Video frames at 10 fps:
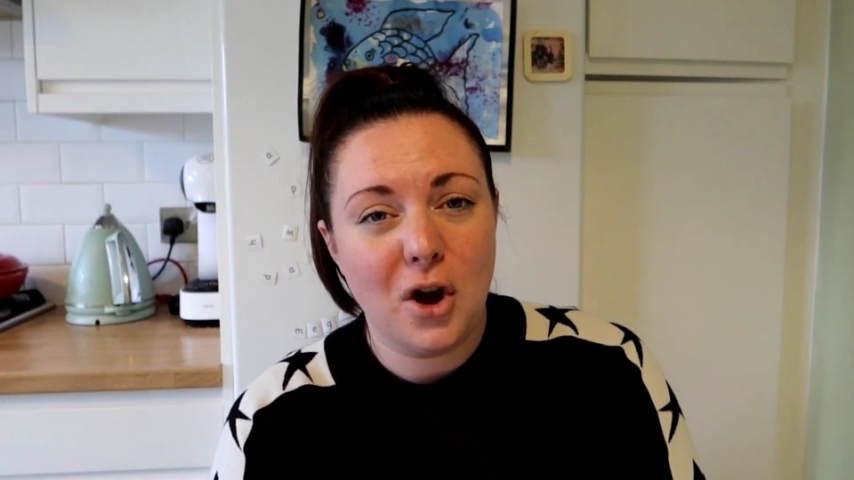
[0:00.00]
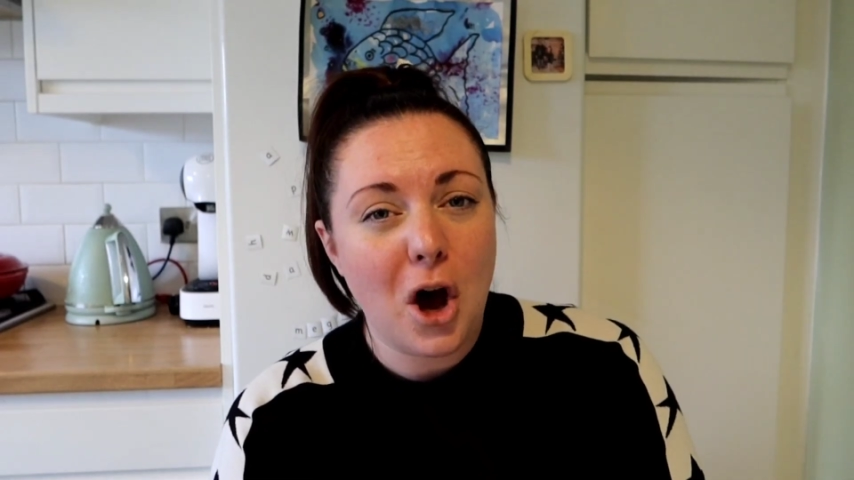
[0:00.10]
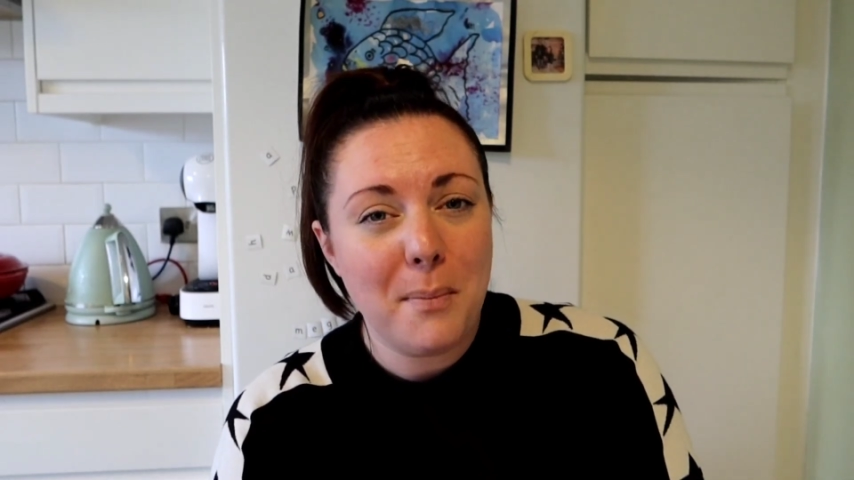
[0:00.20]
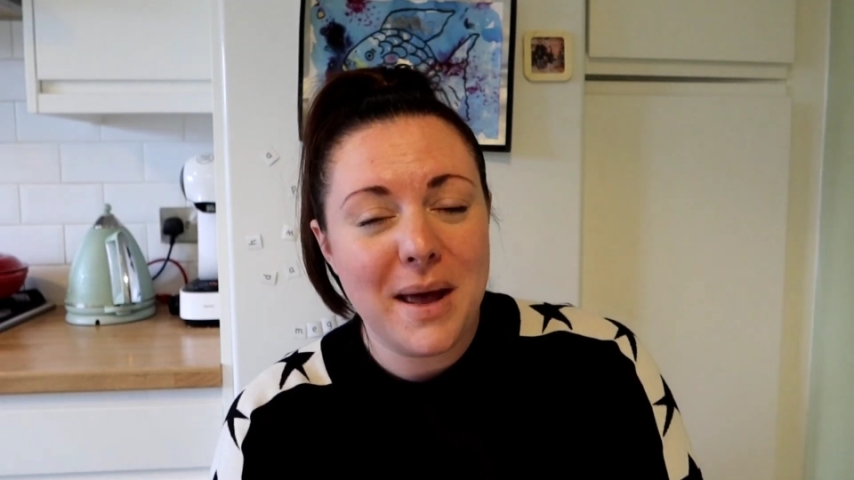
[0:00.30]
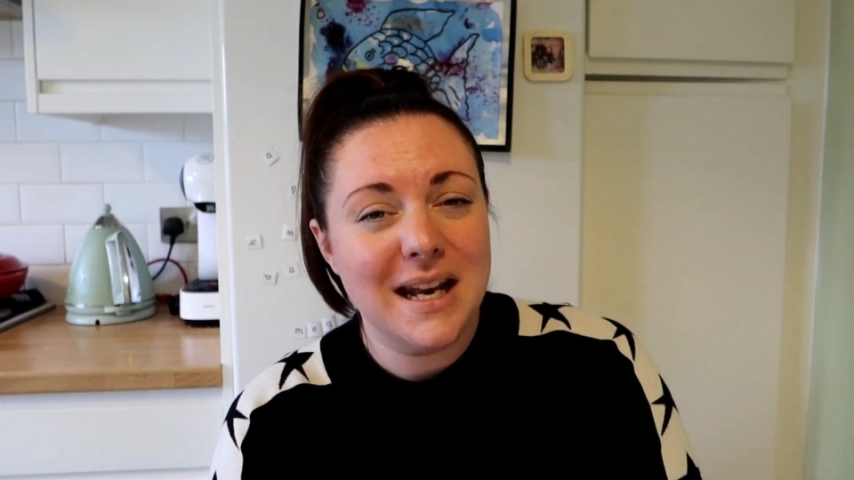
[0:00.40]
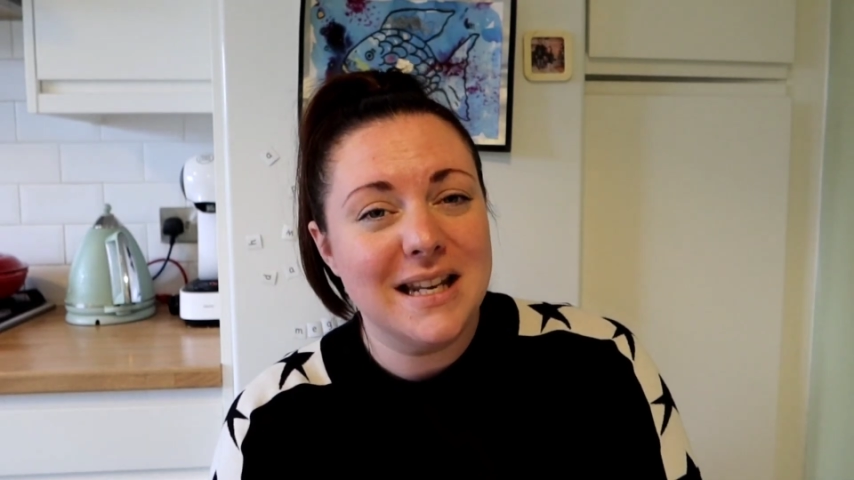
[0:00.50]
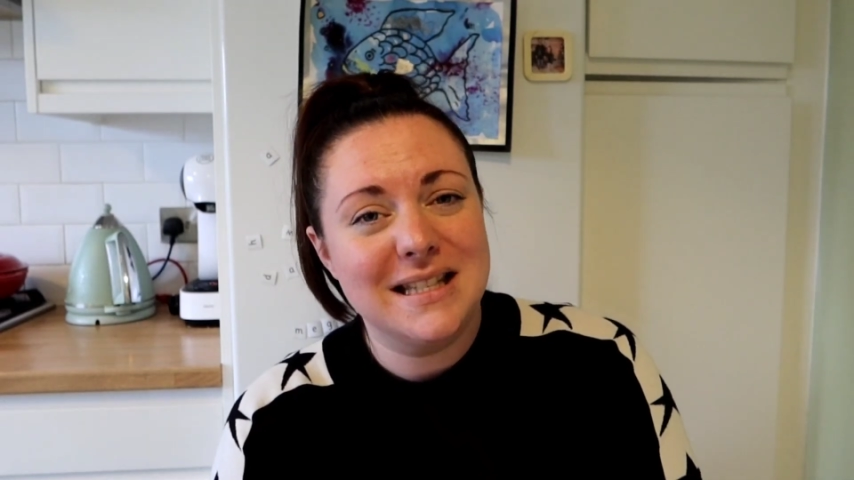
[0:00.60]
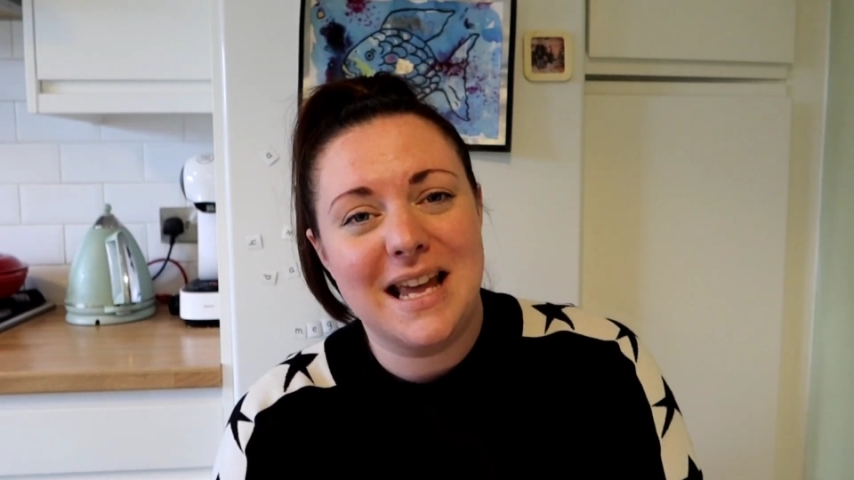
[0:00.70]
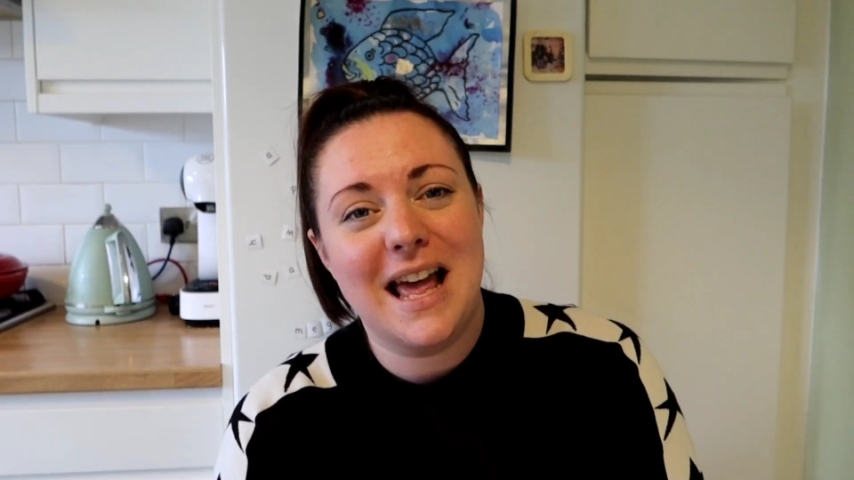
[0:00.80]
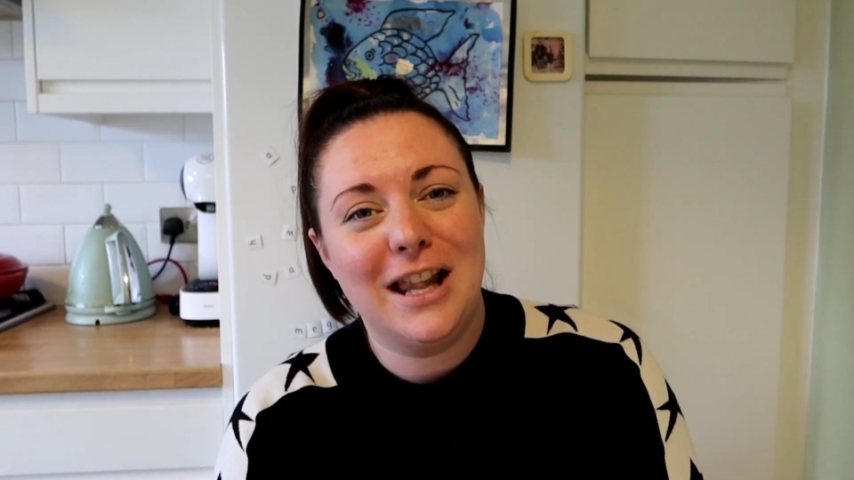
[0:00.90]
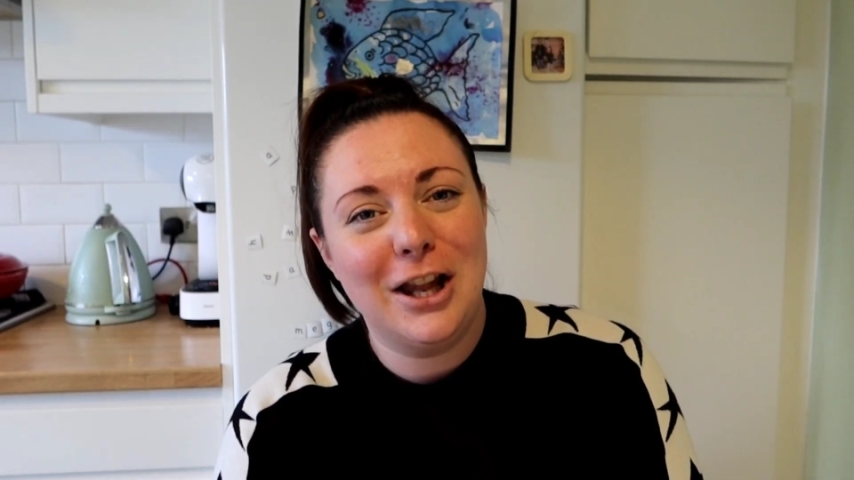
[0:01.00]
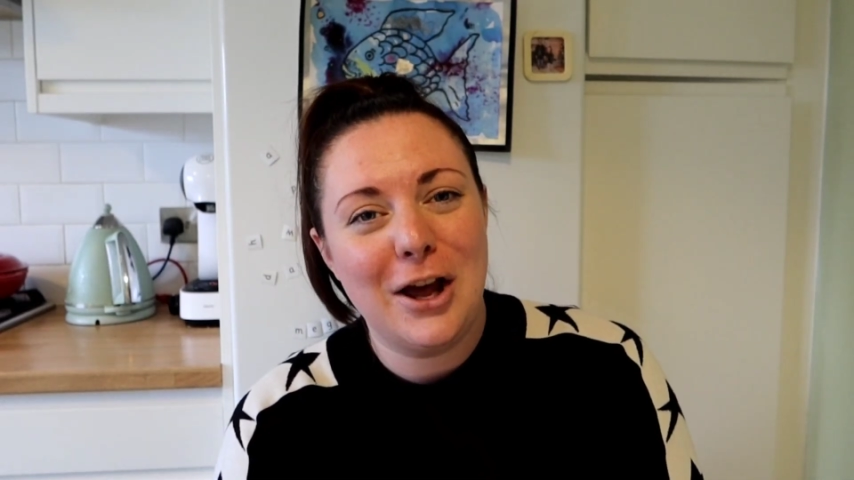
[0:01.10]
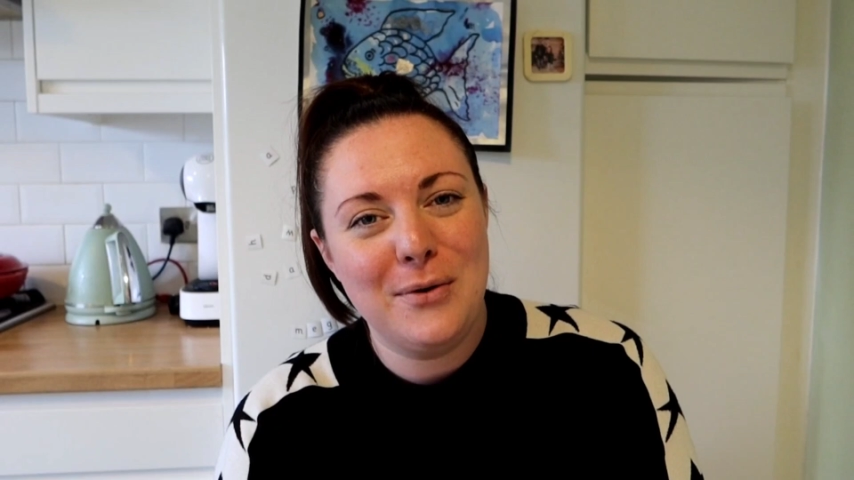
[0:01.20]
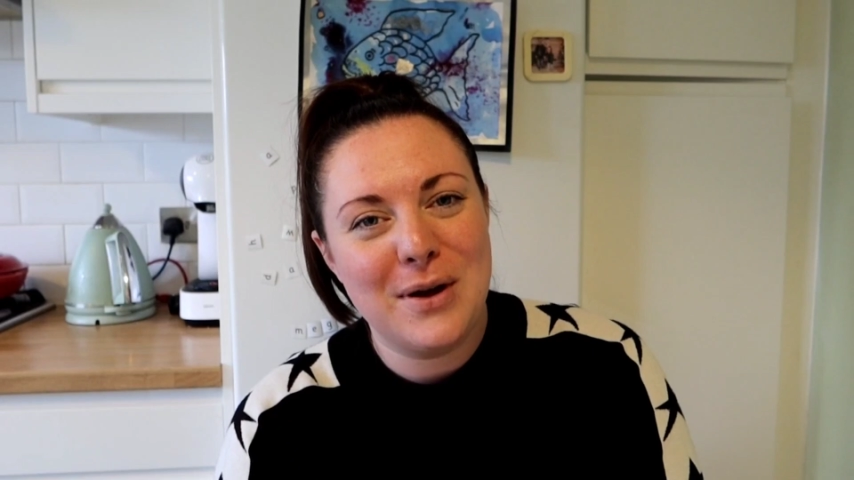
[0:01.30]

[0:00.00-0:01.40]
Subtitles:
comment and say hello.